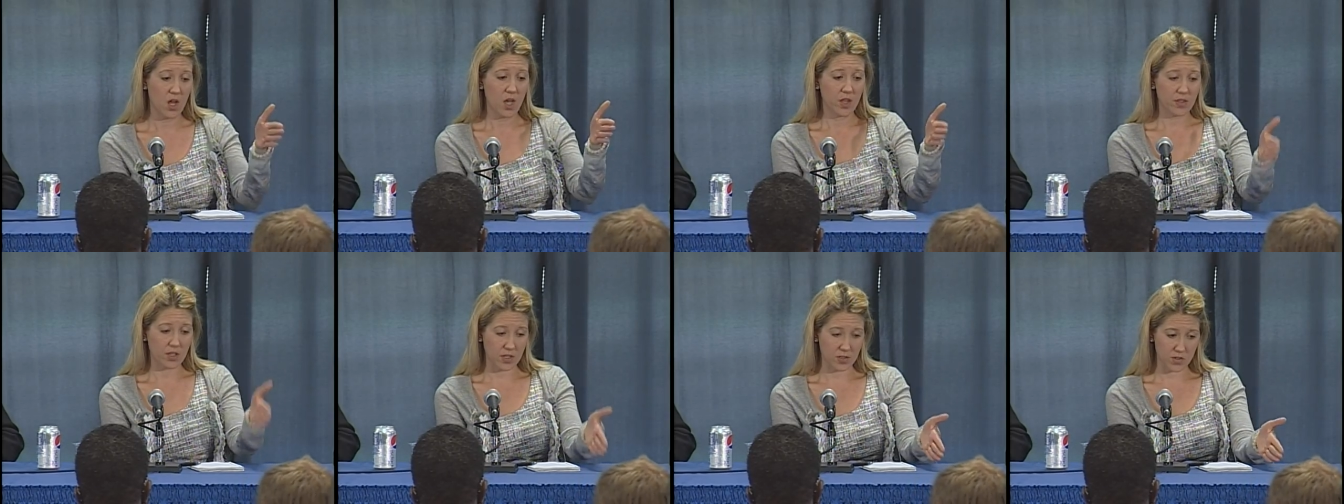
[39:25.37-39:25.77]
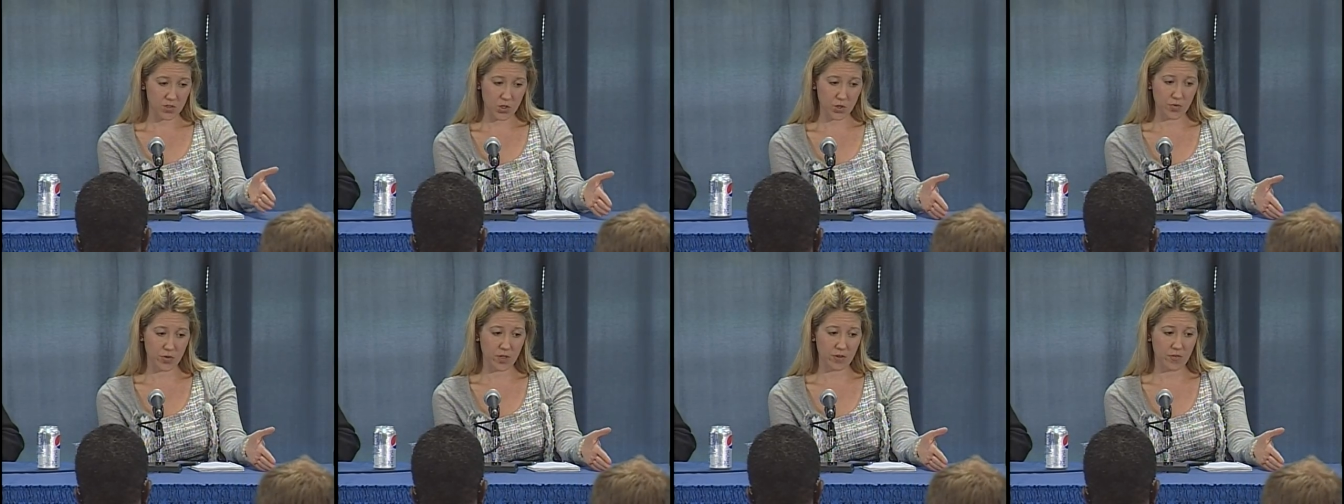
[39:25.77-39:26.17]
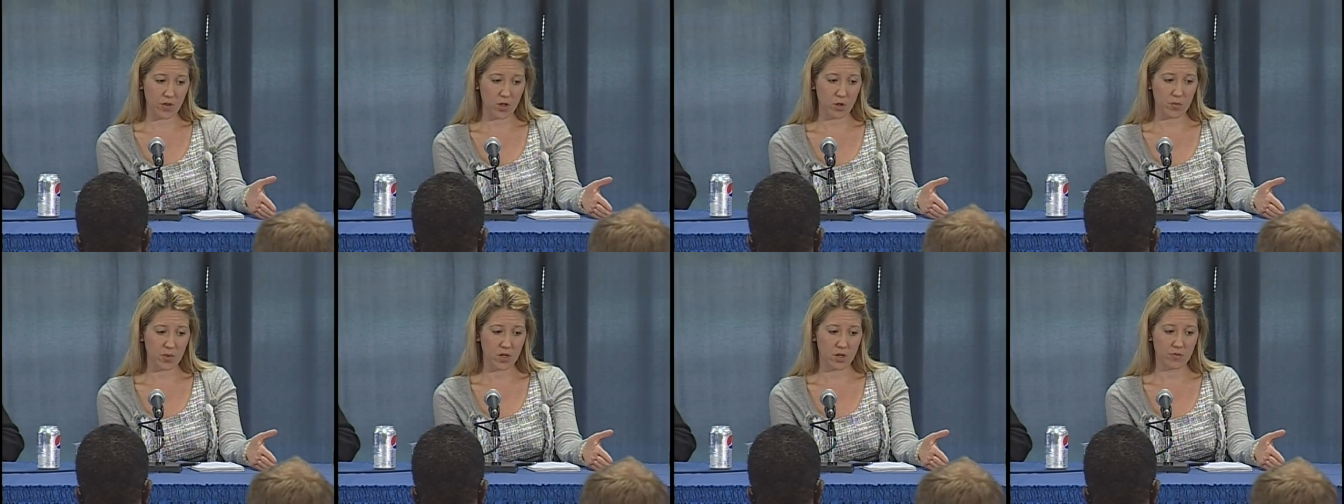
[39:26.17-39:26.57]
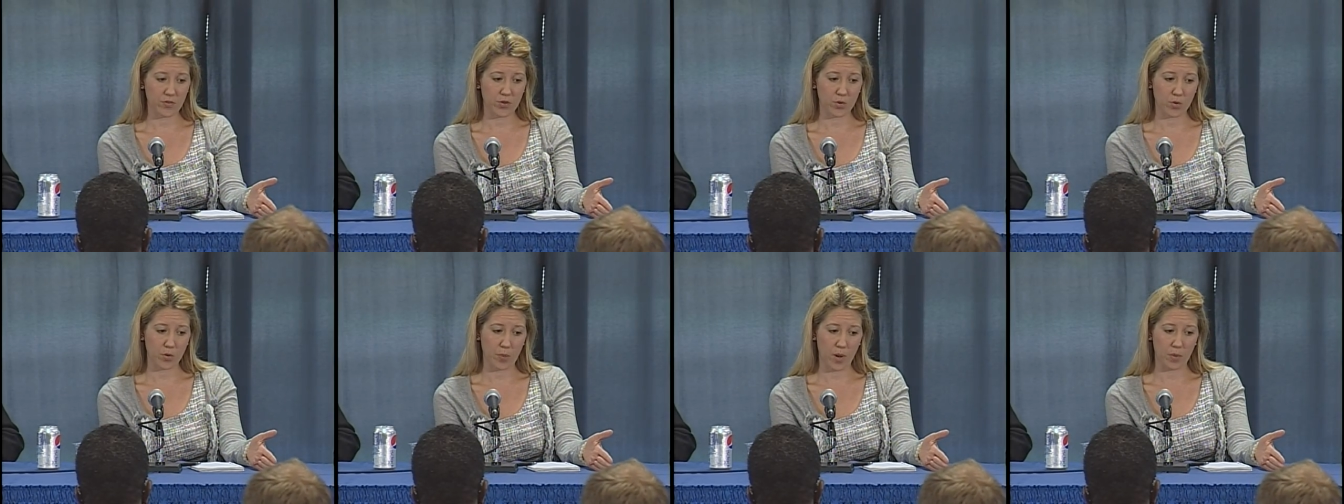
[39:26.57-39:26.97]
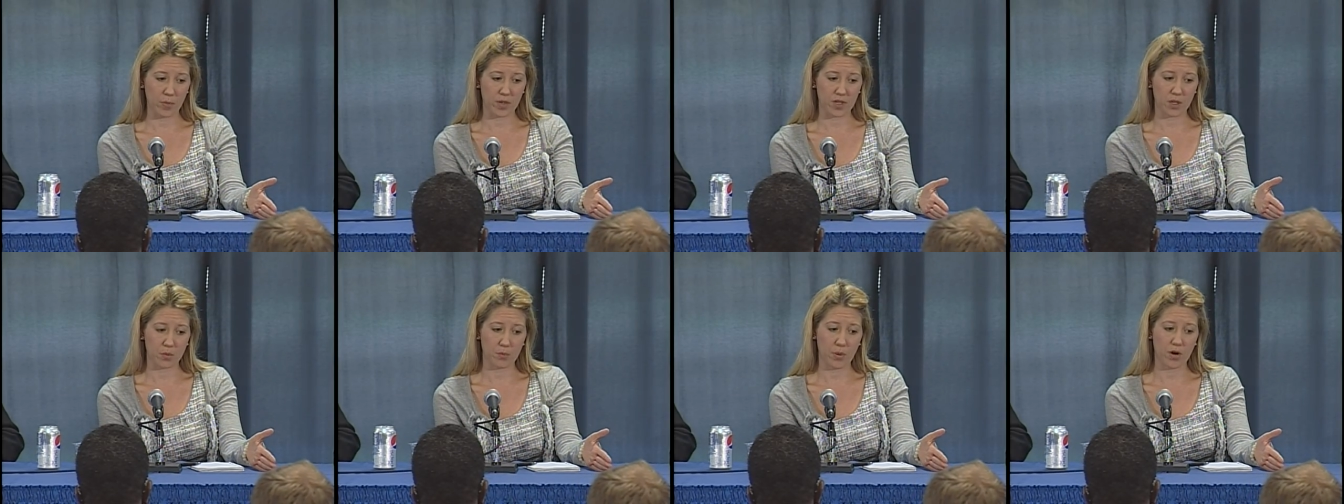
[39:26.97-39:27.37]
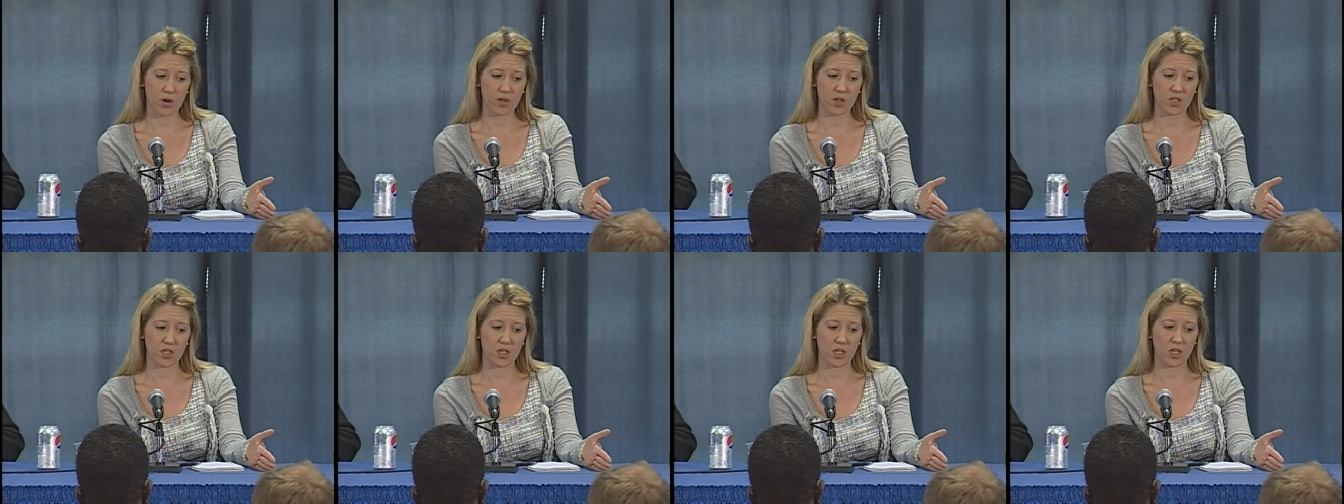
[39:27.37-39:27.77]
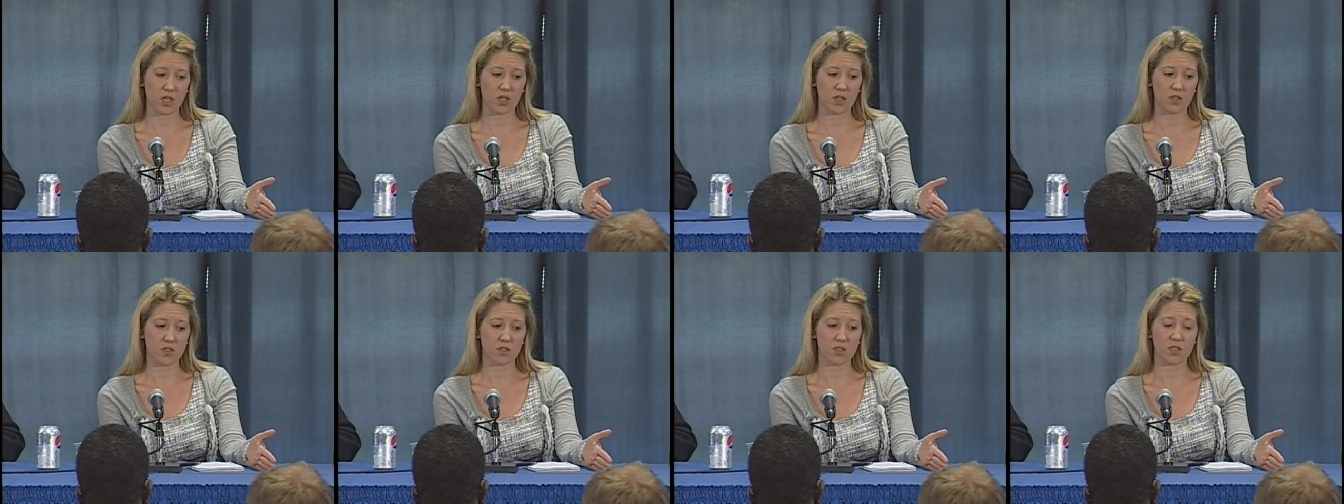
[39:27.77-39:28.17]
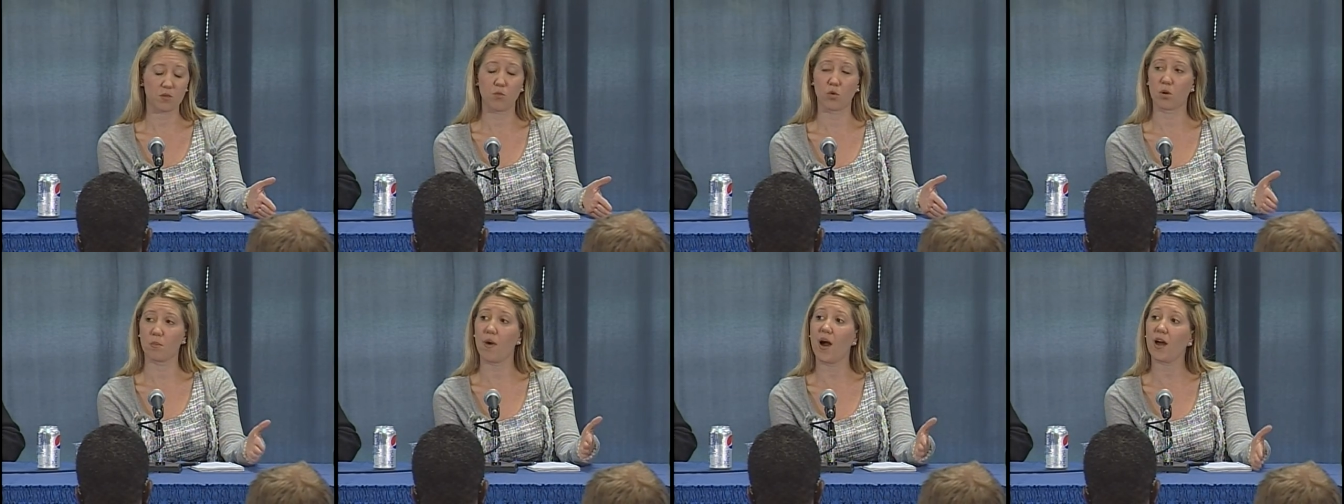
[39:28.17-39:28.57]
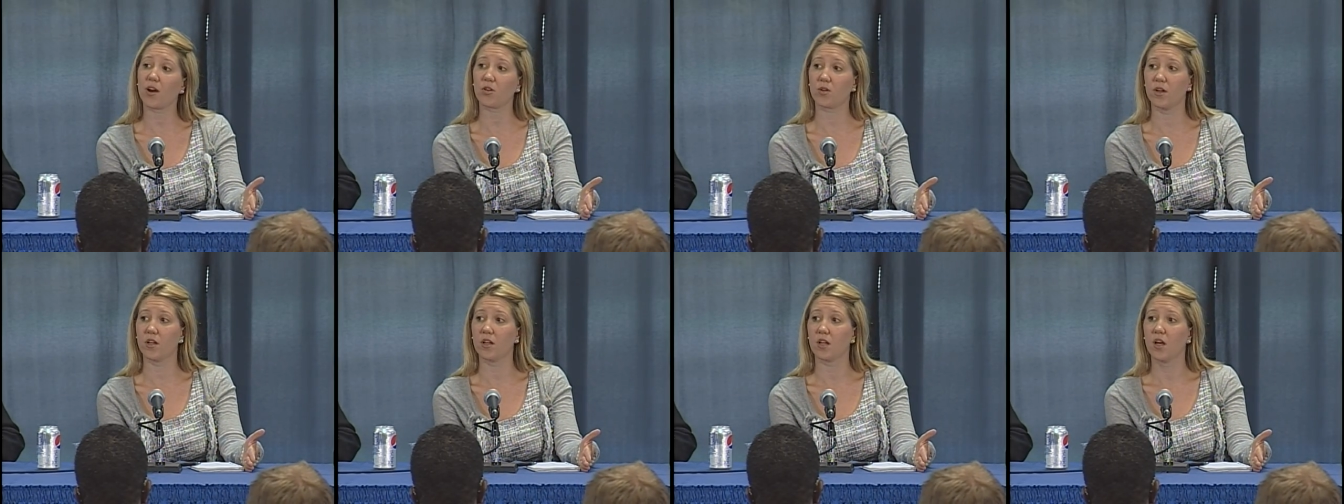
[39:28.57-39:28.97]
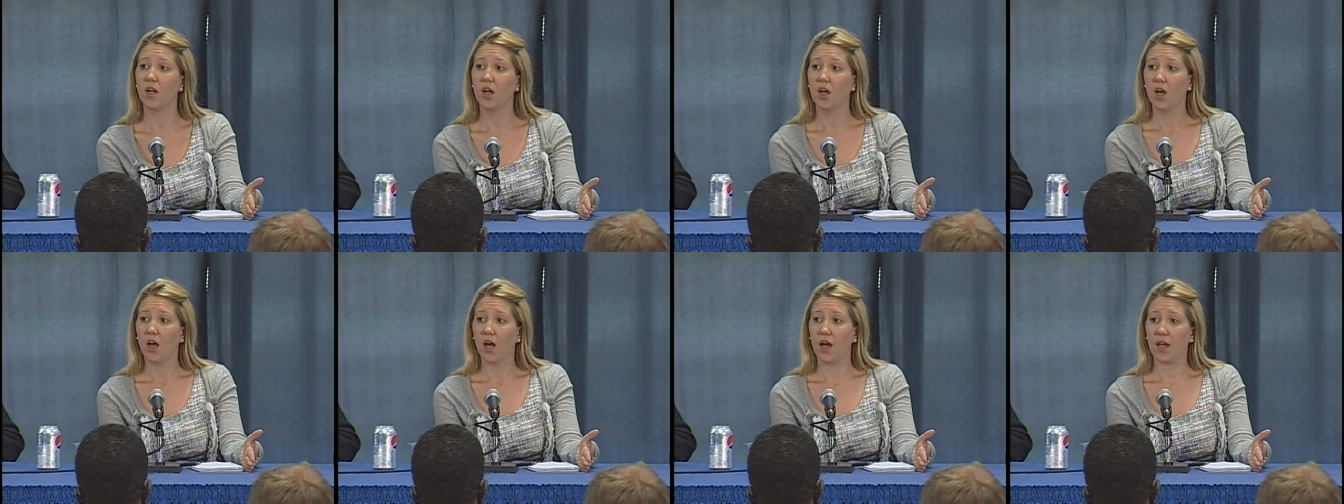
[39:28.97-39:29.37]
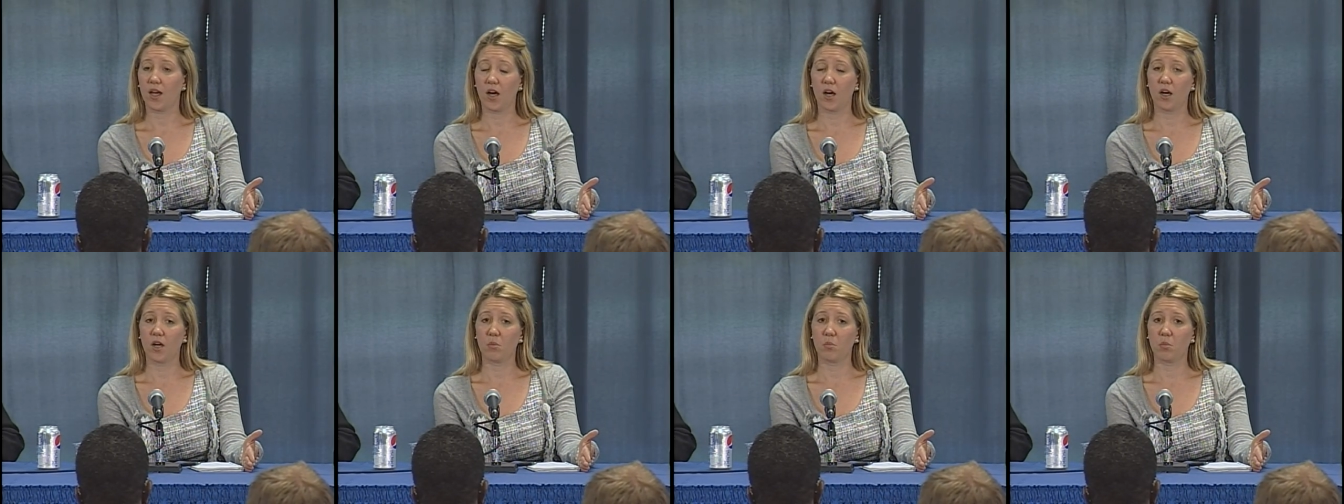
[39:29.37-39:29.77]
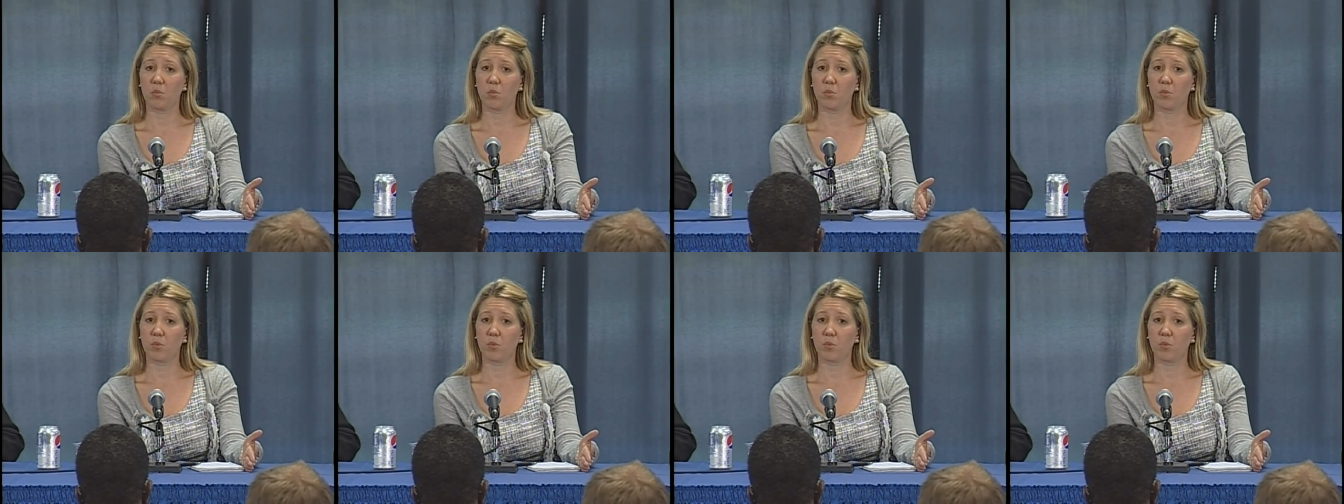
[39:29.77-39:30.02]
the conservative element of the Republican Party and the more moderate um,